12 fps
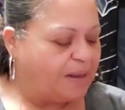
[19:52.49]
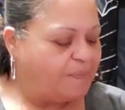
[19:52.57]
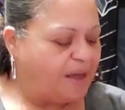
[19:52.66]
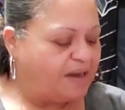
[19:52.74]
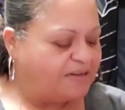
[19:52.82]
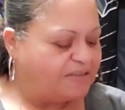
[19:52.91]

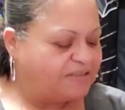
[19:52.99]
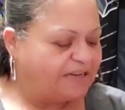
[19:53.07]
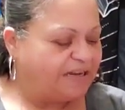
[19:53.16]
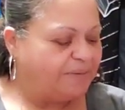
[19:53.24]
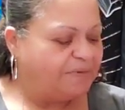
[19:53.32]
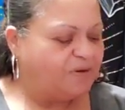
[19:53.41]
That might have
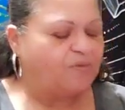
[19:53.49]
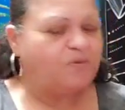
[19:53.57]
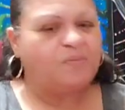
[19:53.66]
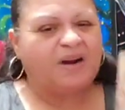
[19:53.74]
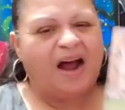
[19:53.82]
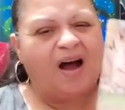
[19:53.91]
seemed
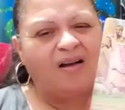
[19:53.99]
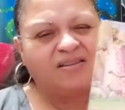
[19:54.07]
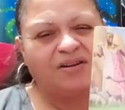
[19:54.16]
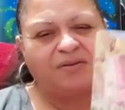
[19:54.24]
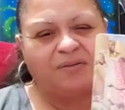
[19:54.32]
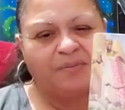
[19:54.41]
cool, but I
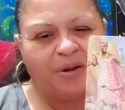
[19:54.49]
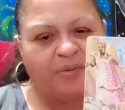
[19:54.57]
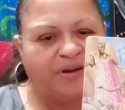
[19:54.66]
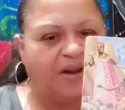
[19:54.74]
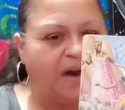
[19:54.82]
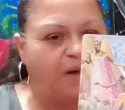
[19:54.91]
also
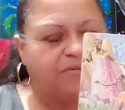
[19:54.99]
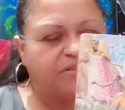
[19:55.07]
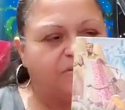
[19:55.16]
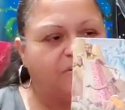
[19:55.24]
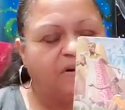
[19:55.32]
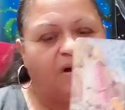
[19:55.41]
remember that I
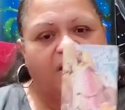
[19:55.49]
was doing